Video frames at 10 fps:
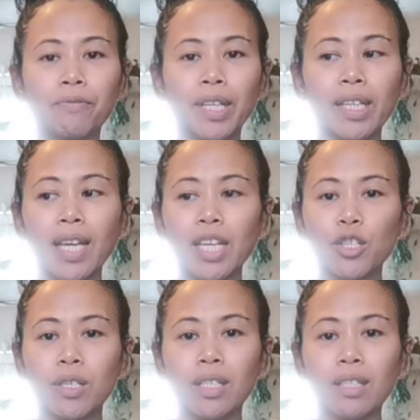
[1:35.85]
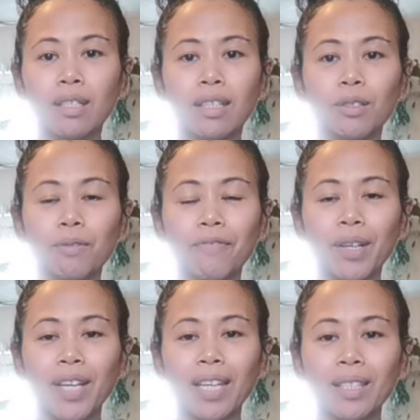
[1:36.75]

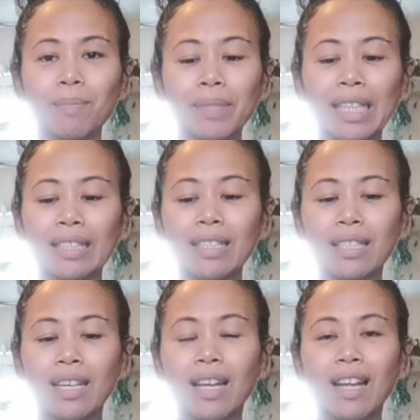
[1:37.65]
variegated plants,